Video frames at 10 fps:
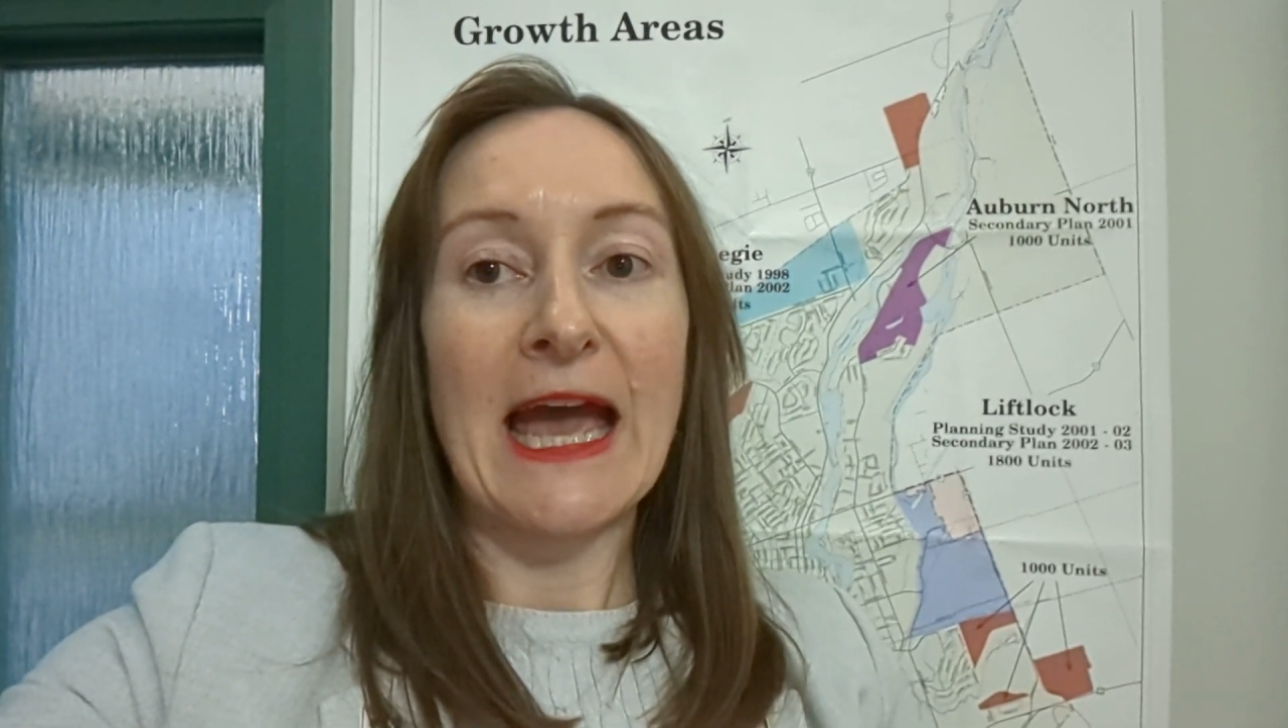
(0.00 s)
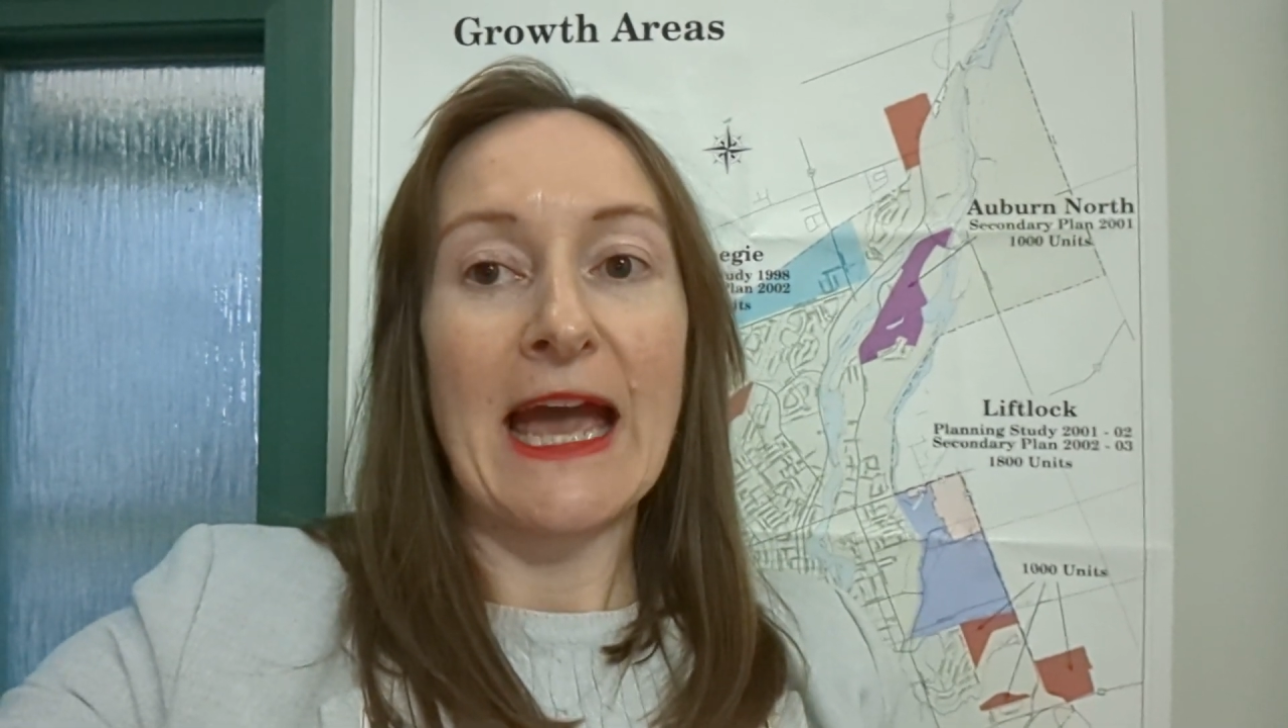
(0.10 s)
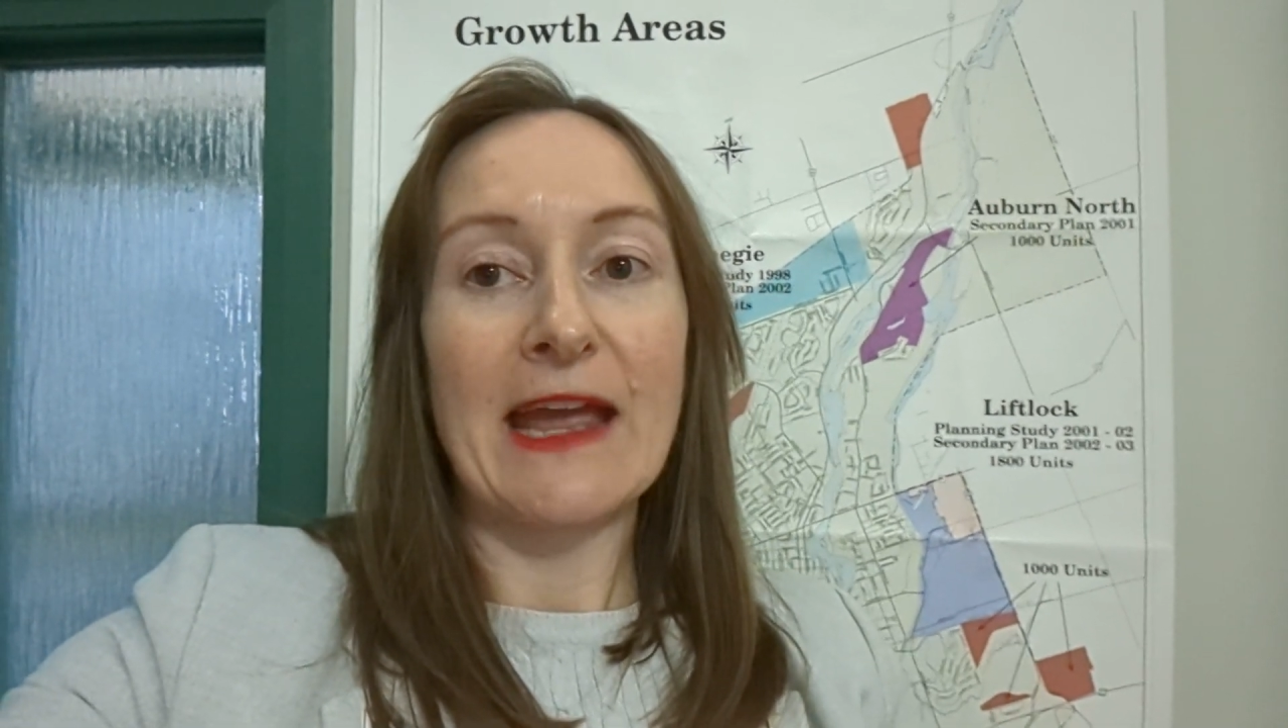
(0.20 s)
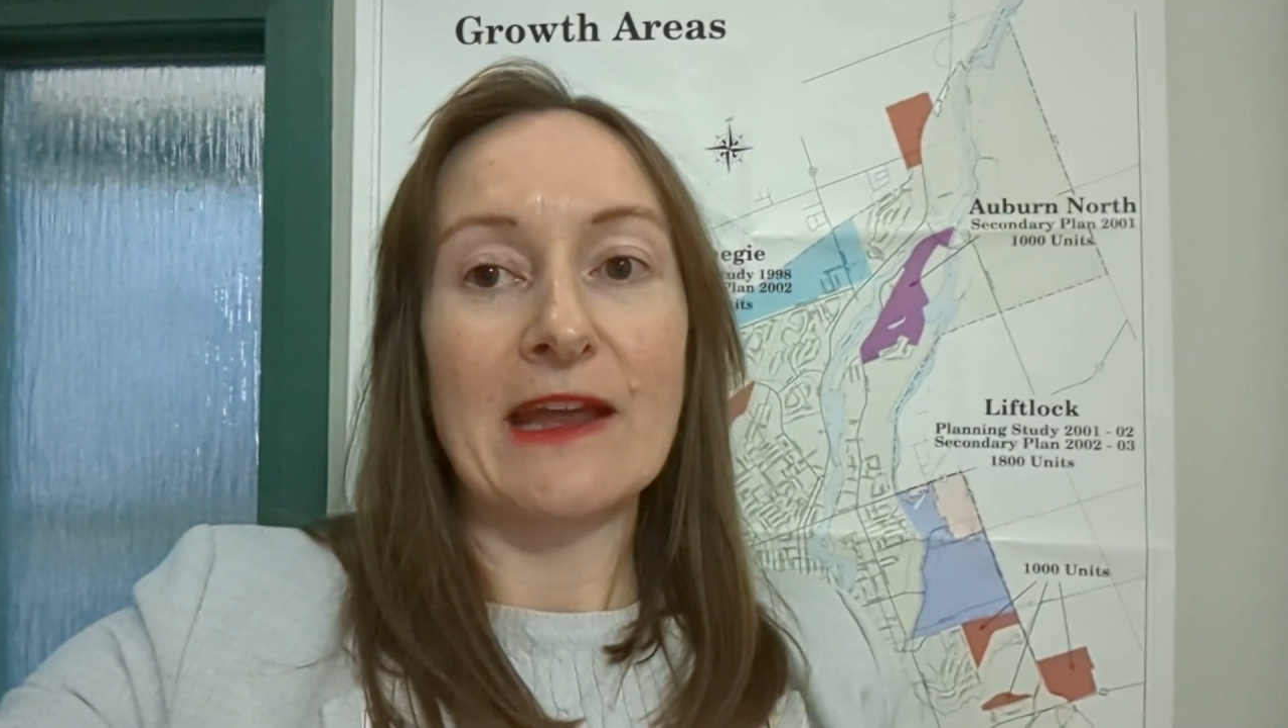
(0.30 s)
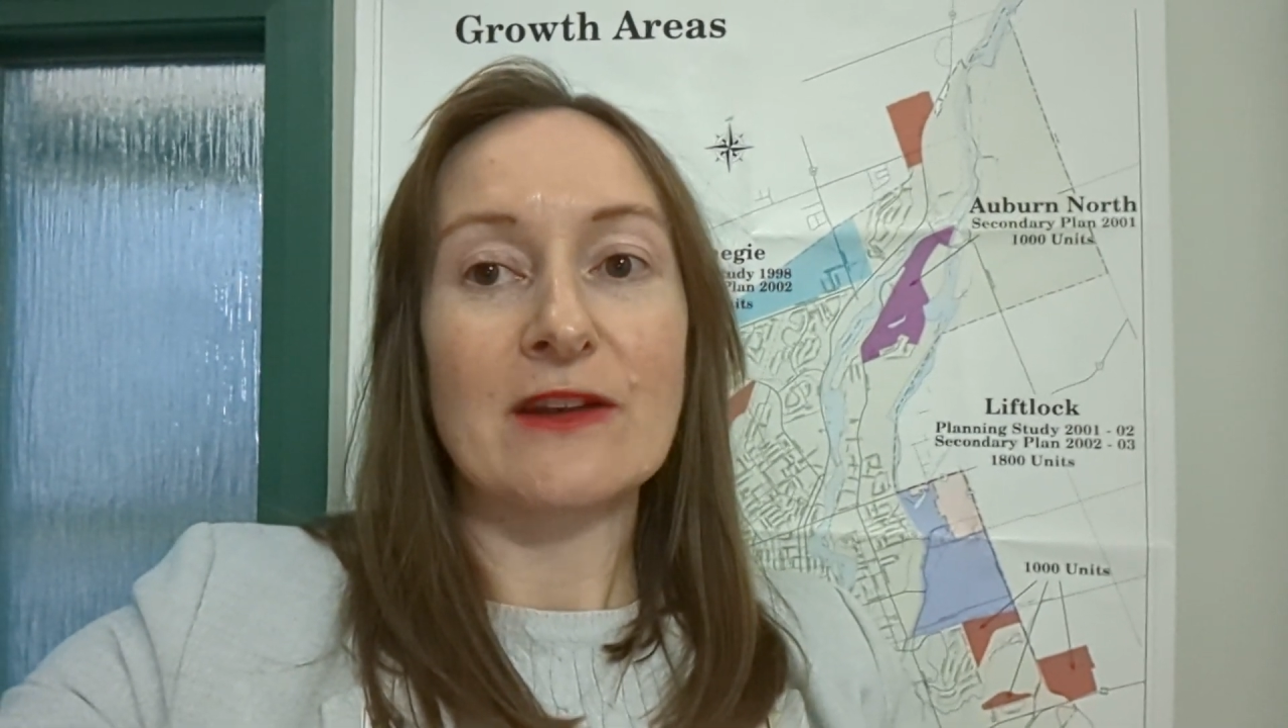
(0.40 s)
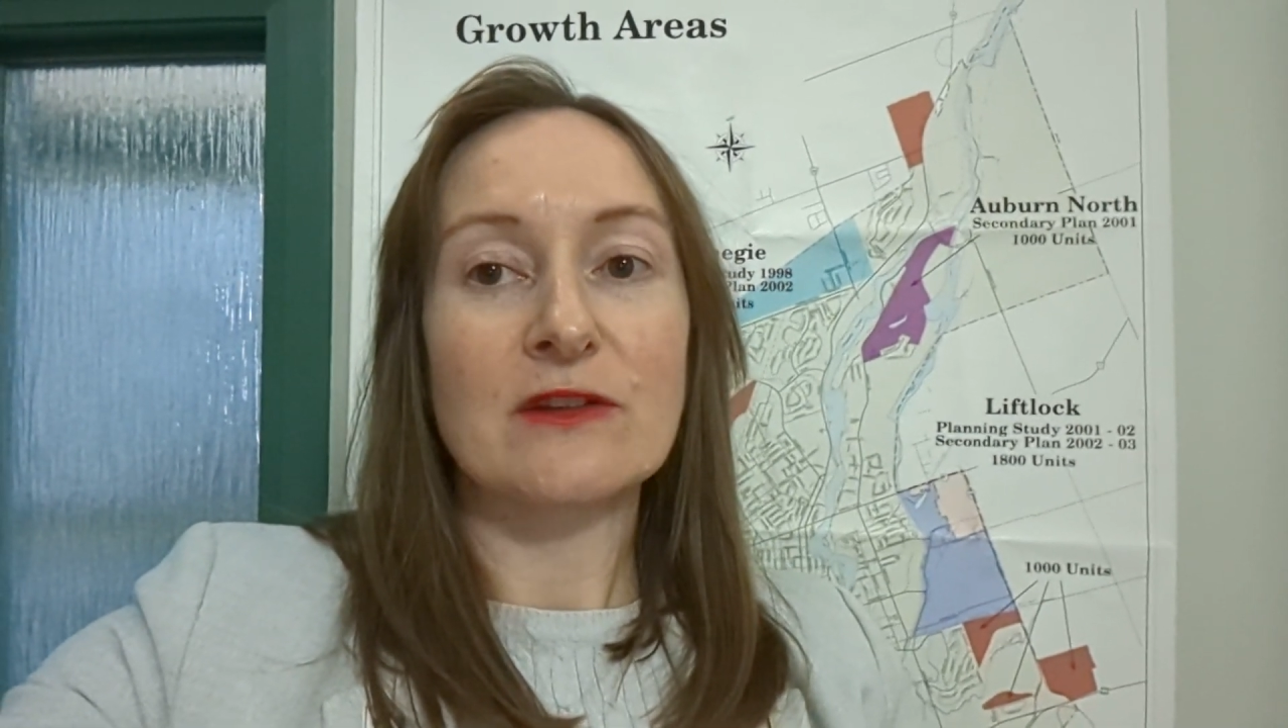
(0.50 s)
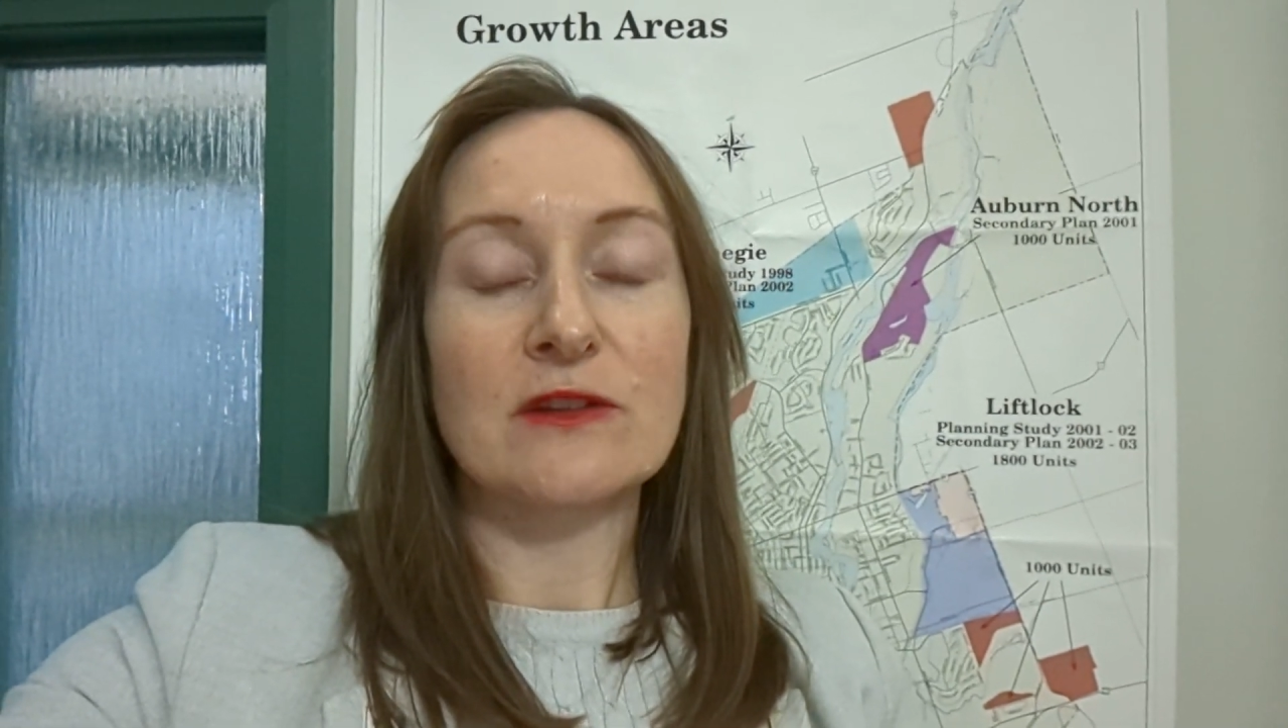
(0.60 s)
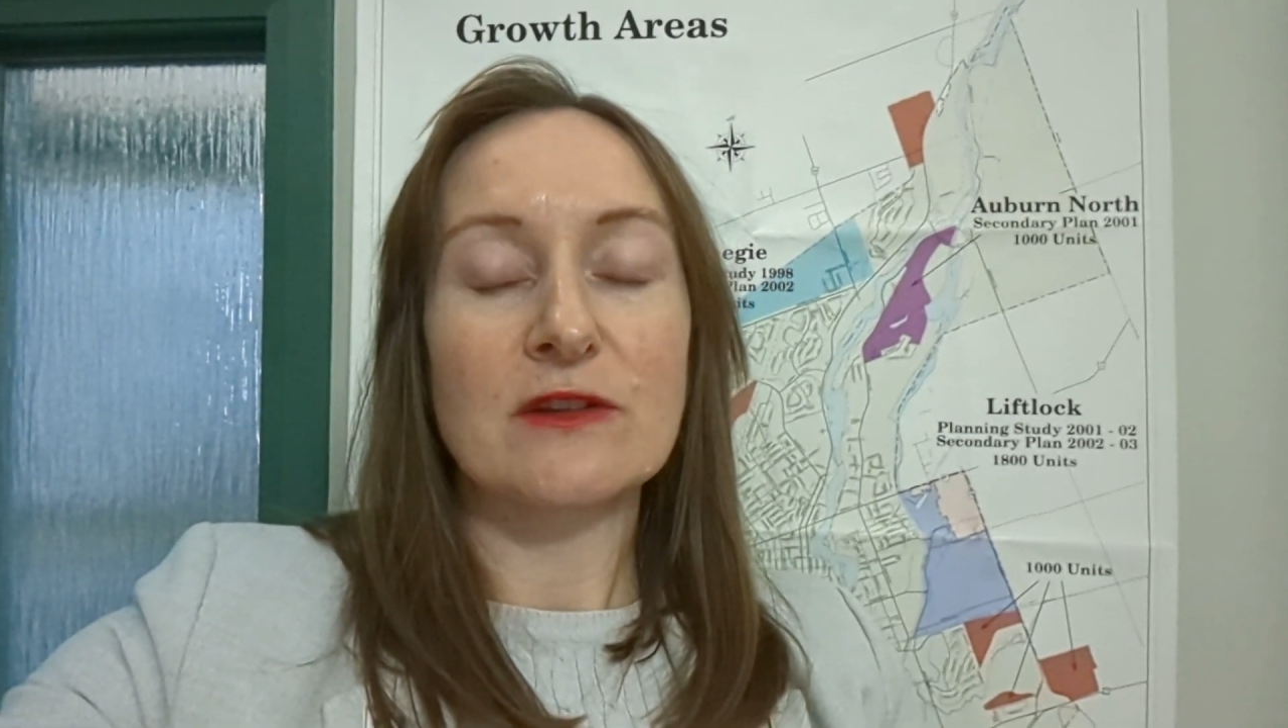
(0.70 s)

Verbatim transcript: and